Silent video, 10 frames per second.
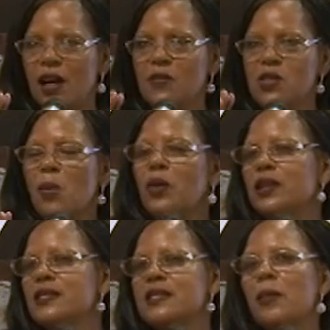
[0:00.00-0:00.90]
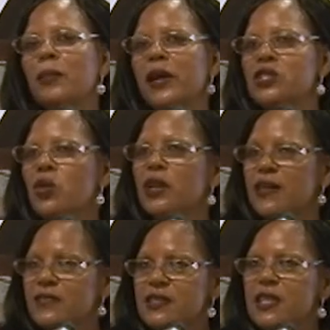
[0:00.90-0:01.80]
somebody in San Pedro could
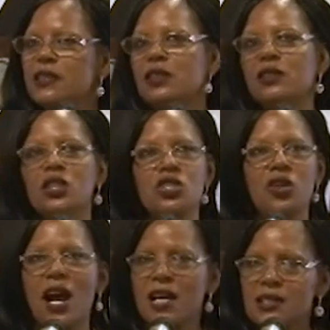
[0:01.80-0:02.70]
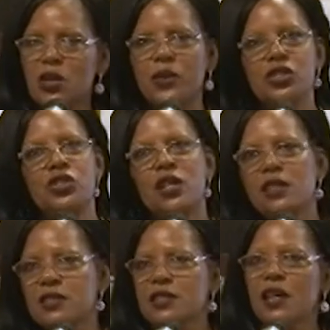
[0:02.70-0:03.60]
have seen the teacher ask
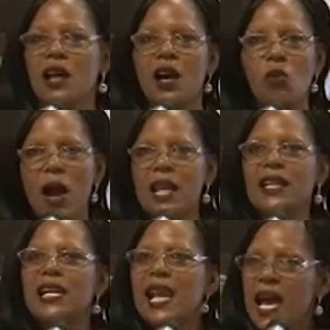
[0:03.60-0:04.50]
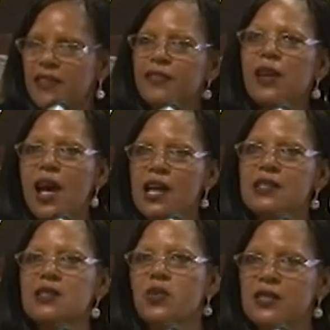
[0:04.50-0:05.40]
questions while the live
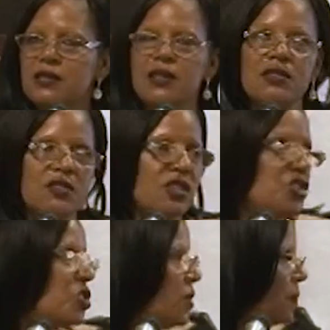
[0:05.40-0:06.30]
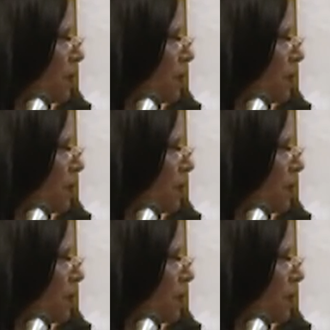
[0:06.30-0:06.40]
class was in session.